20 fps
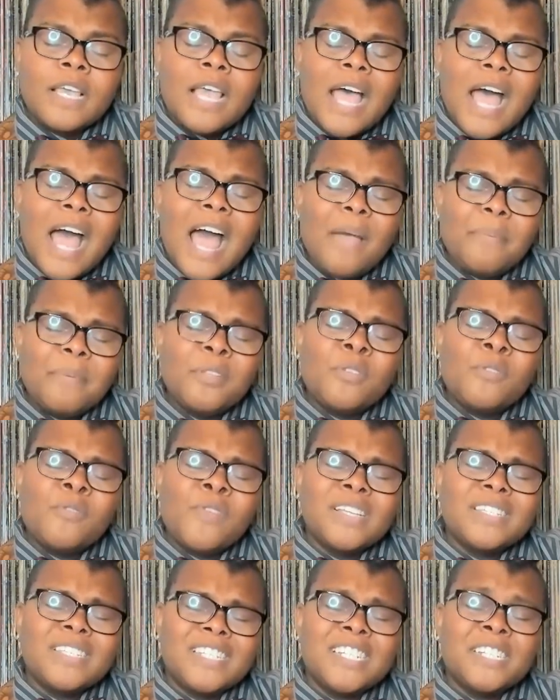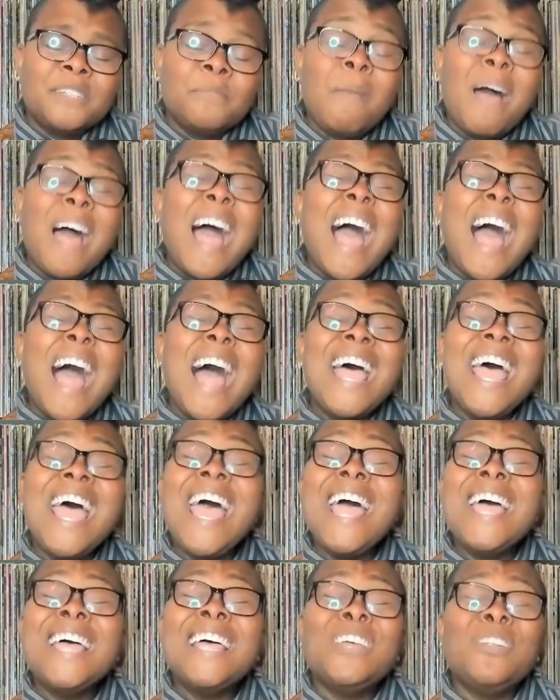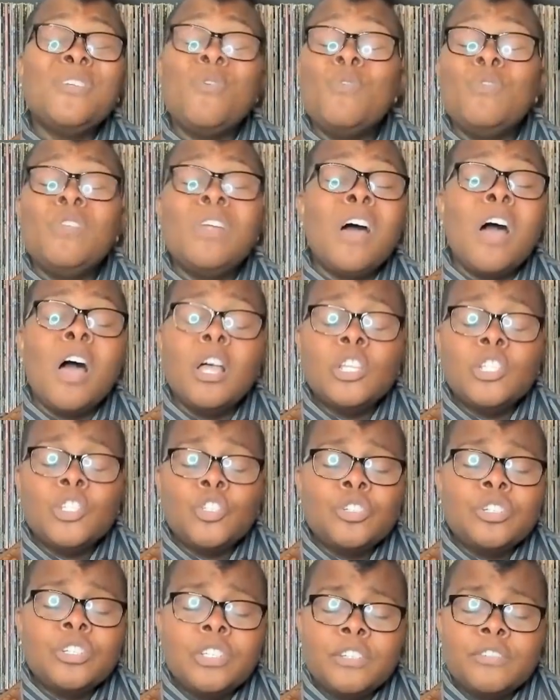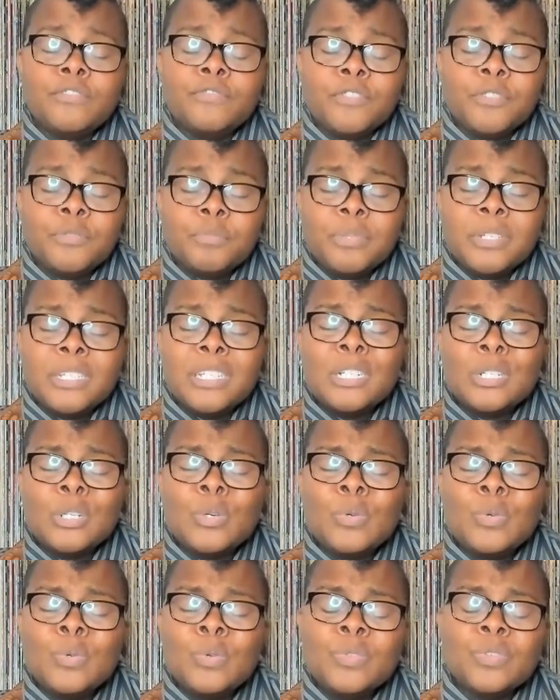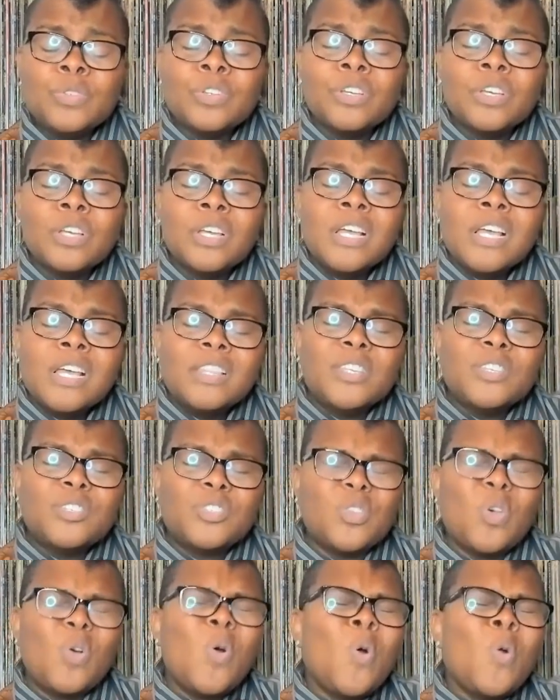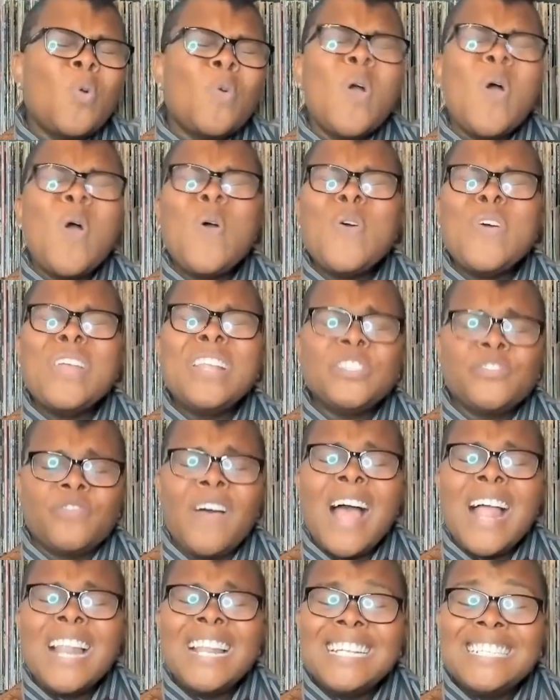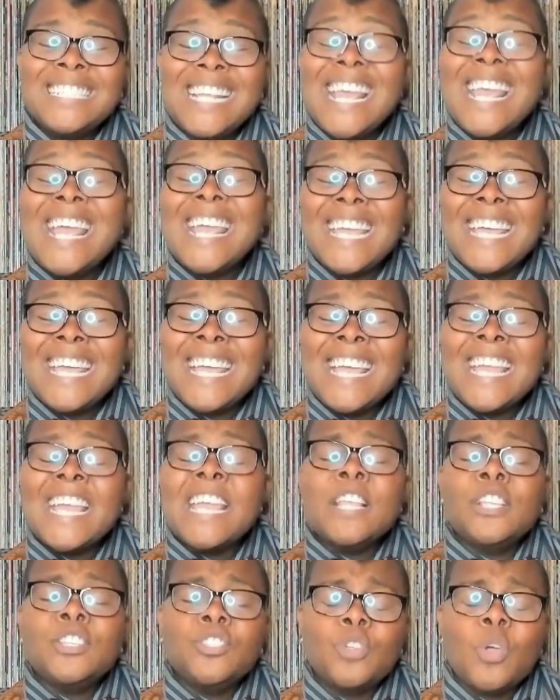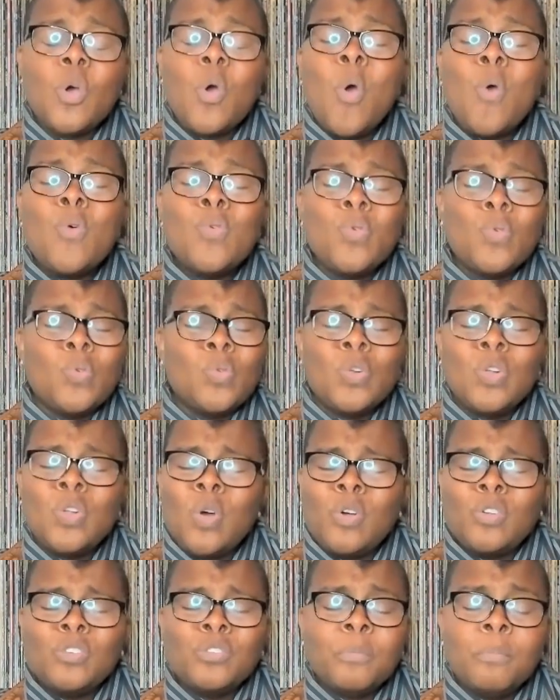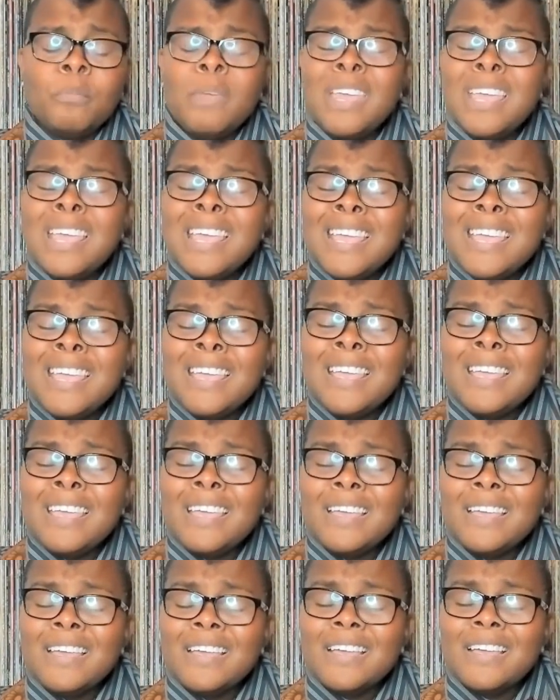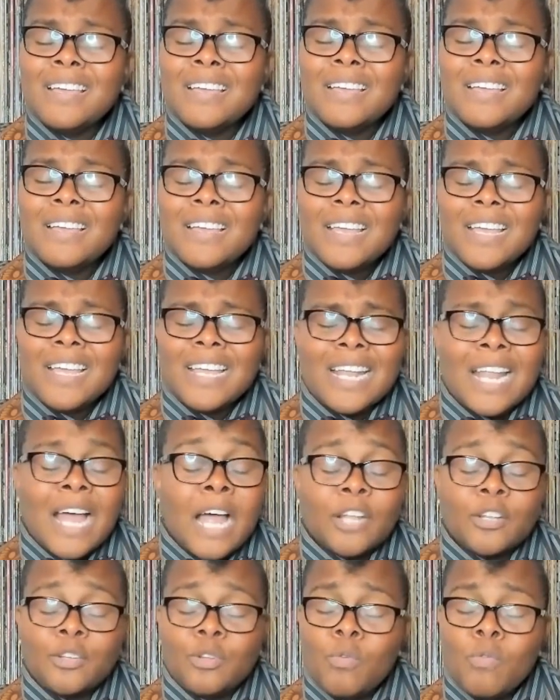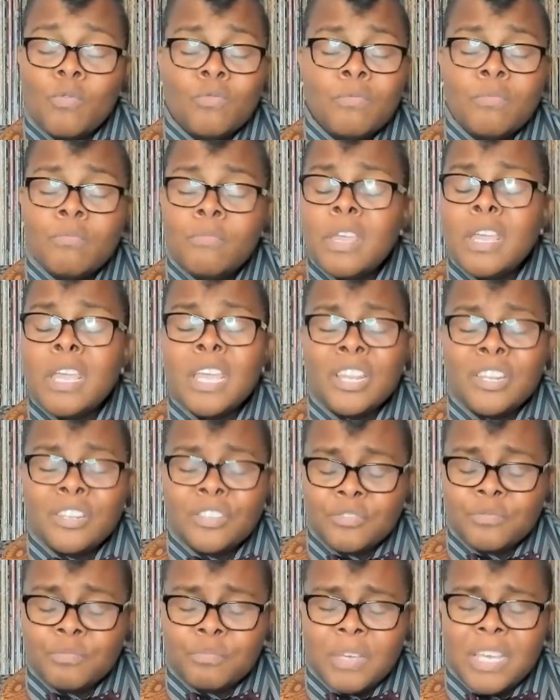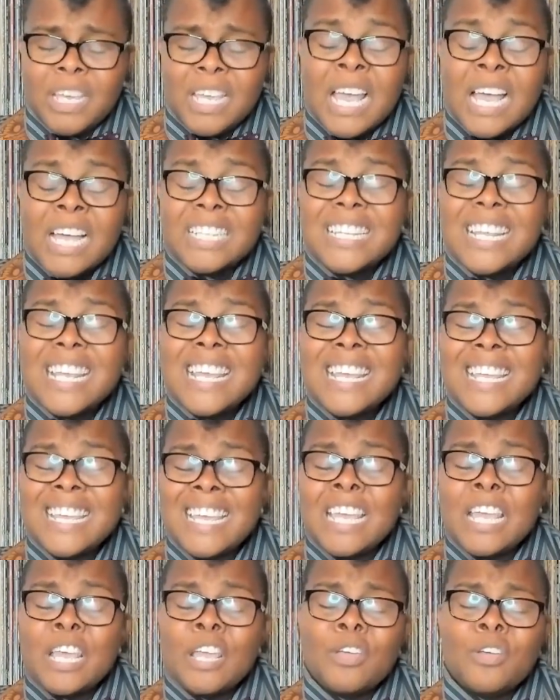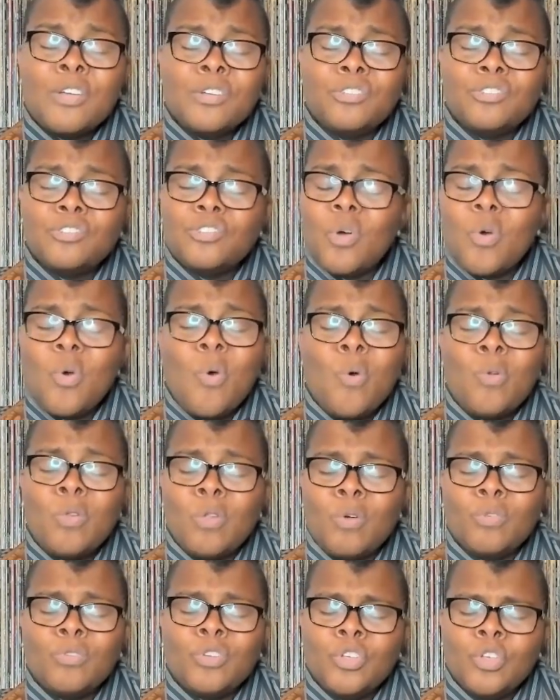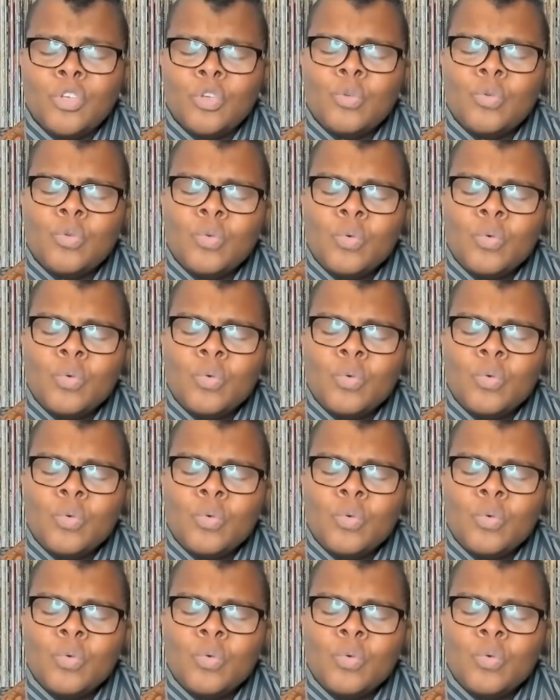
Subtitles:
I've been resting my head on 100 different pillows. This old road is finally taking its toll on me. And I don't mean to be taking a toll on you.